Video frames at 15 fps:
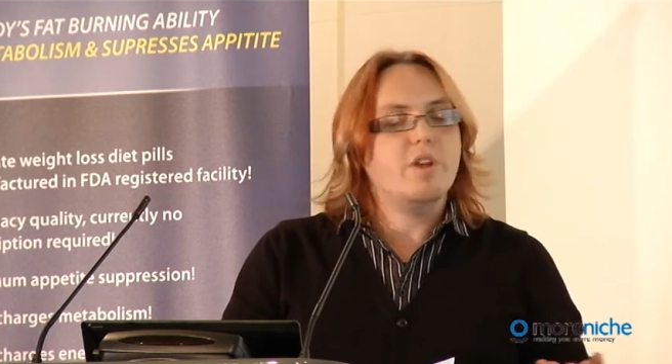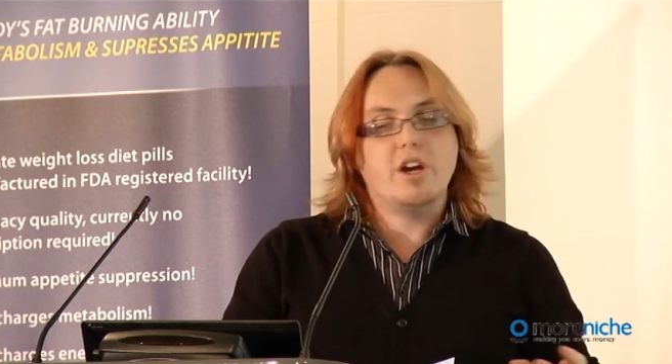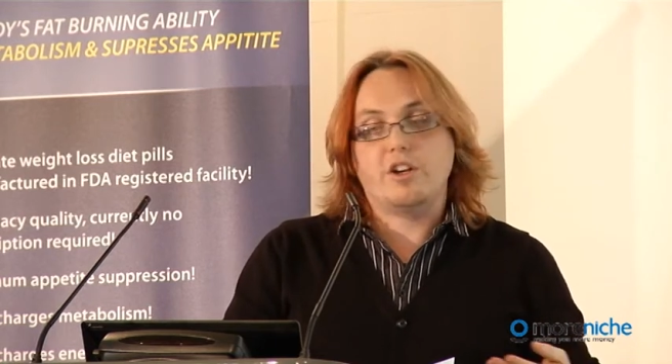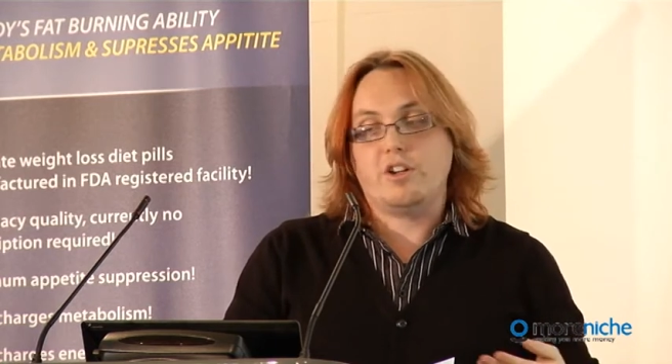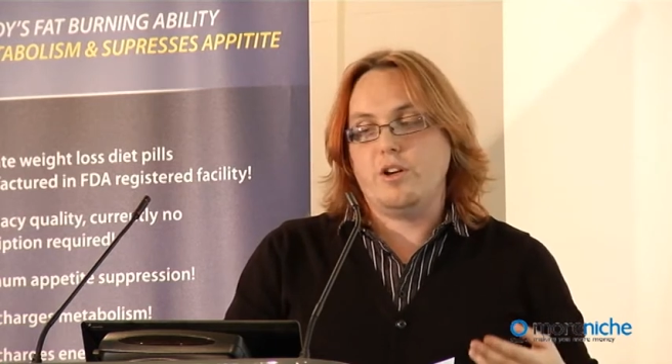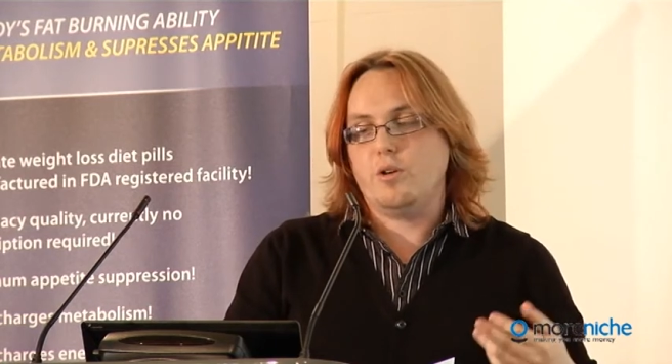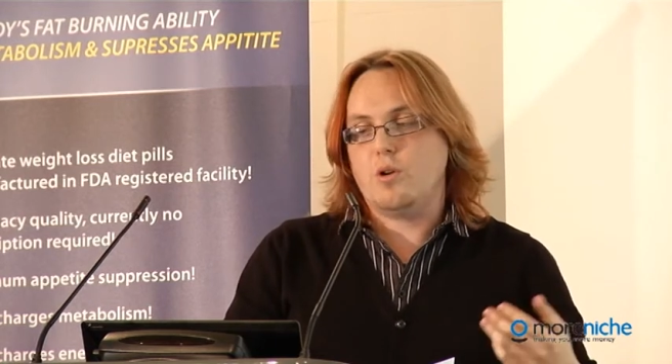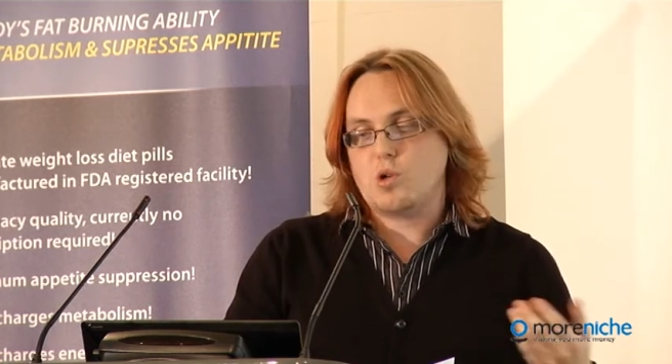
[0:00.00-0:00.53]

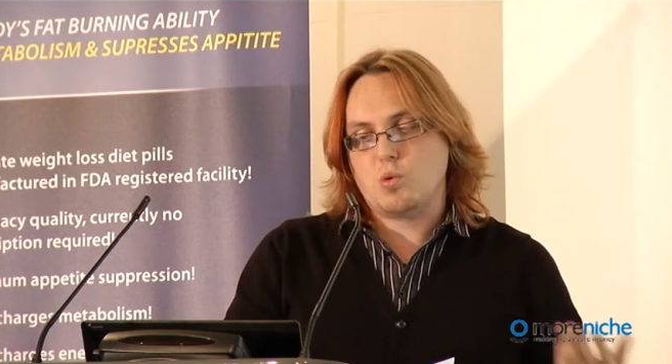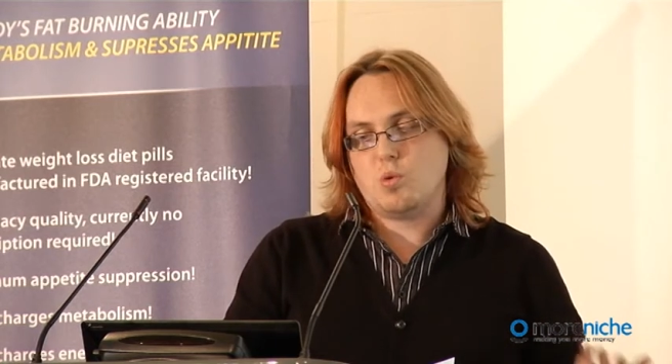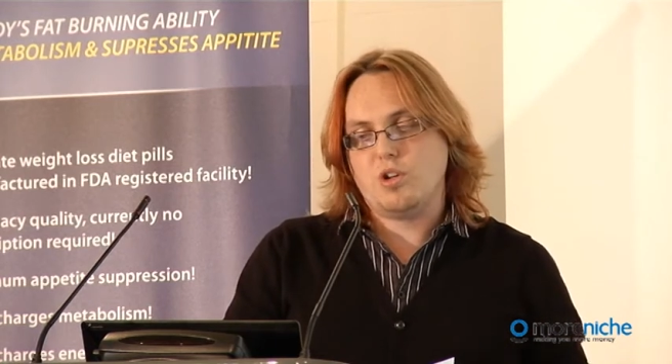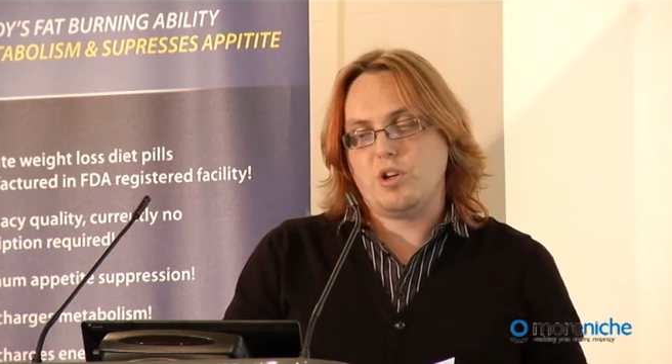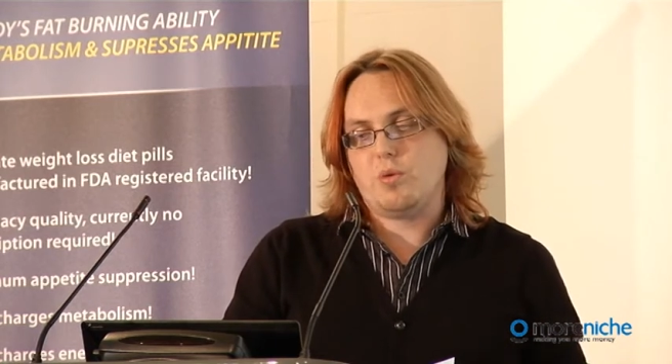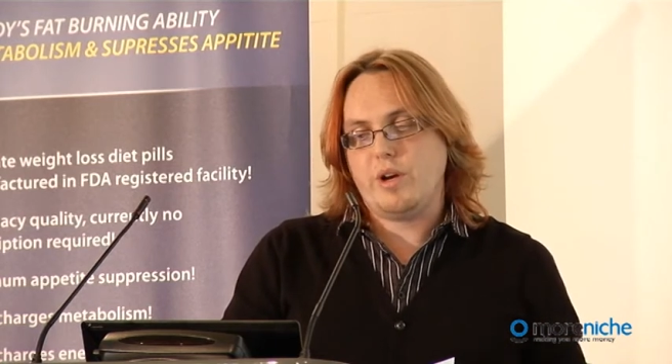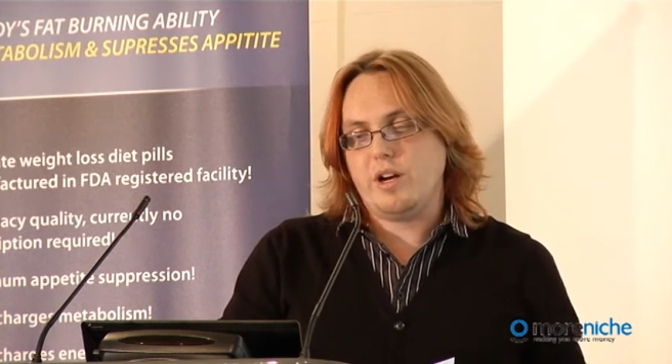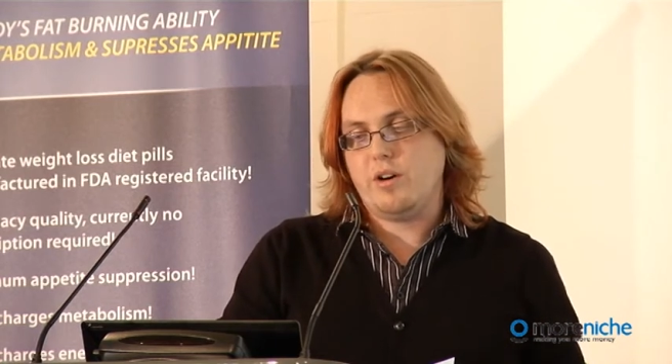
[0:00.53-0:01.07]
and Google's
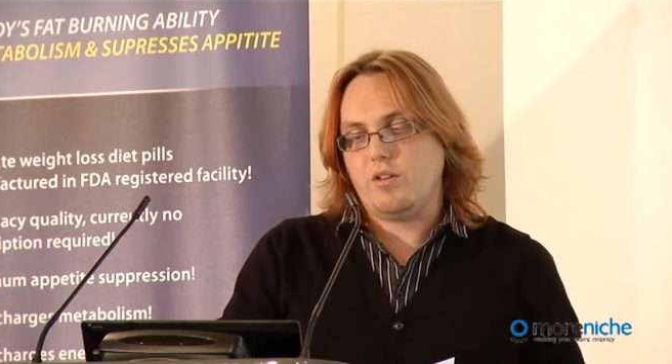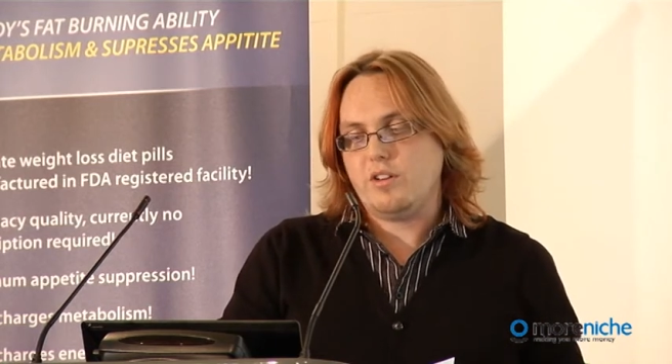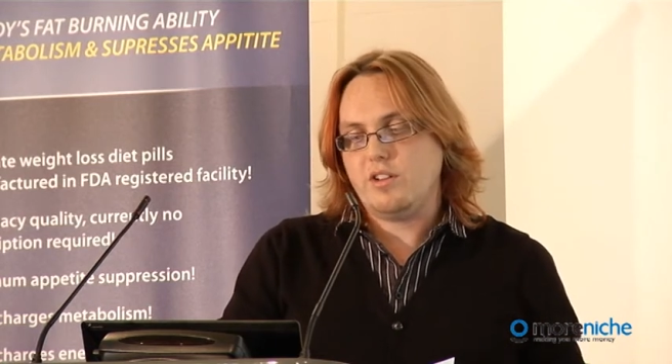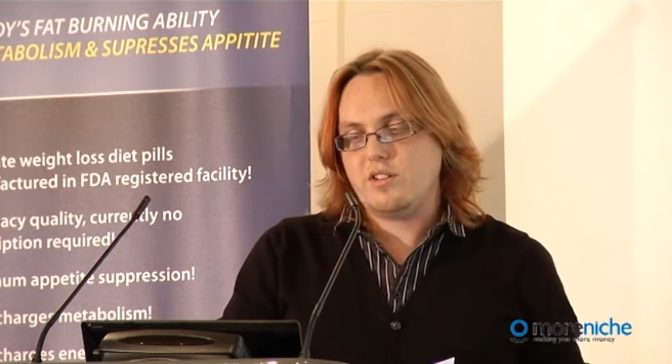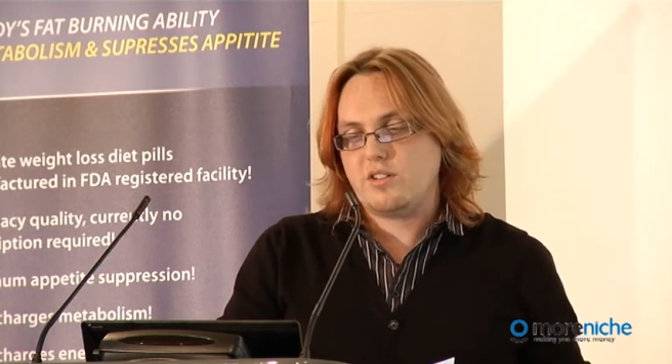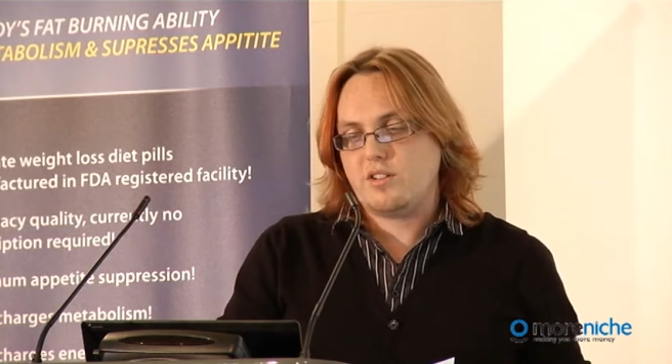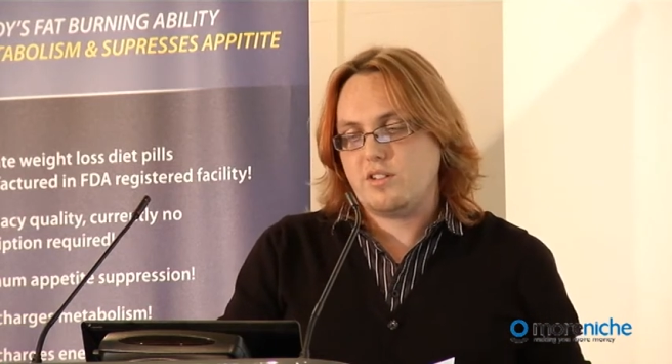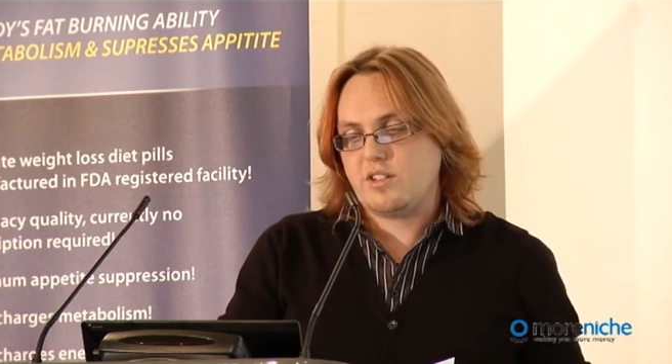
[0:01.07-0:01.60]
Wonder Wheel
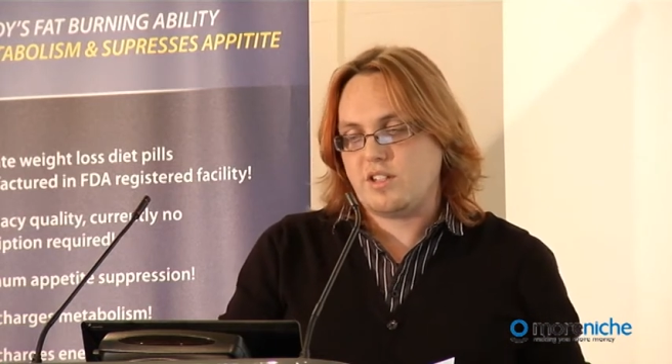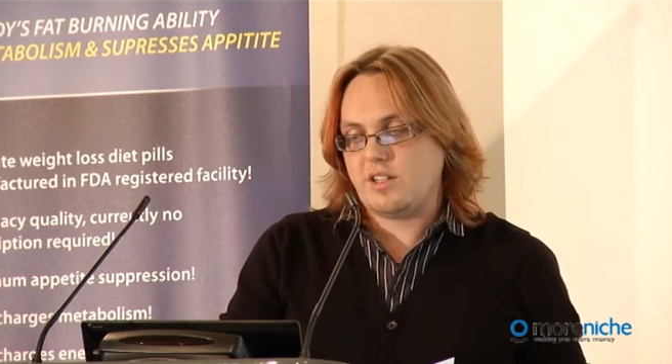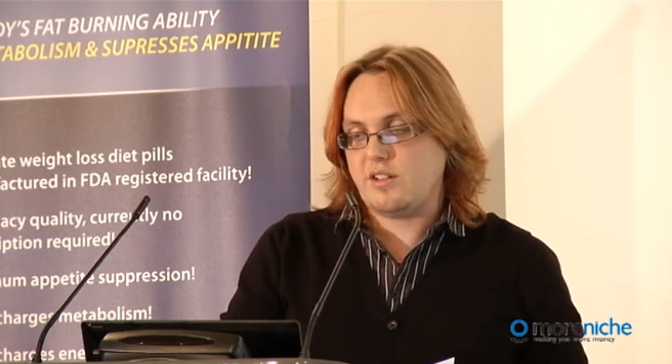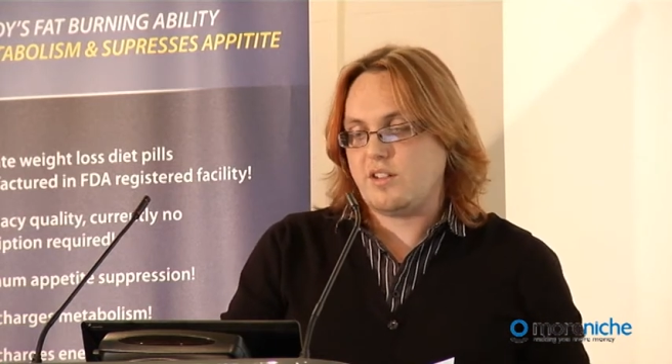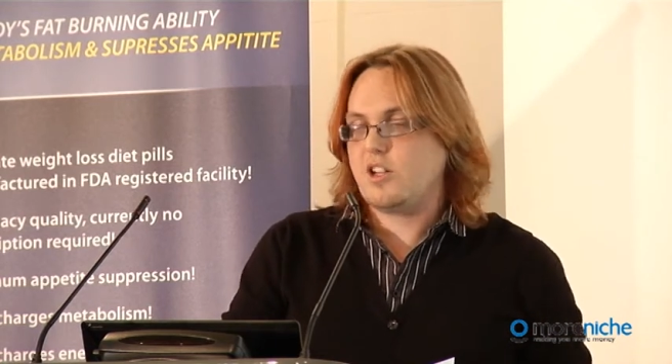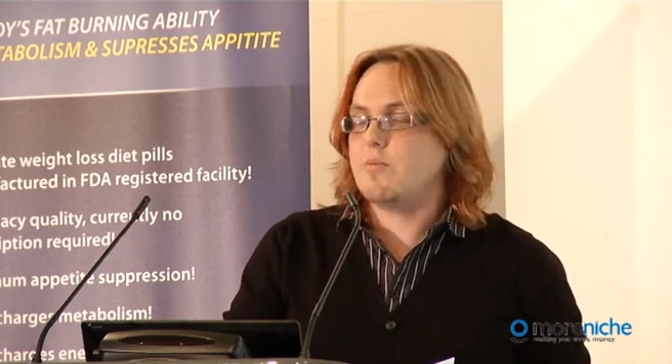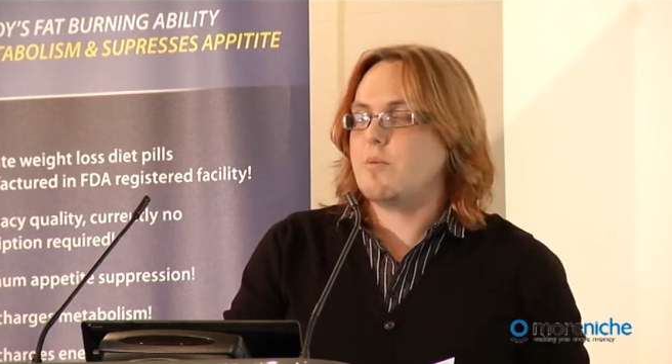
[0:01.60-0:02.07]
to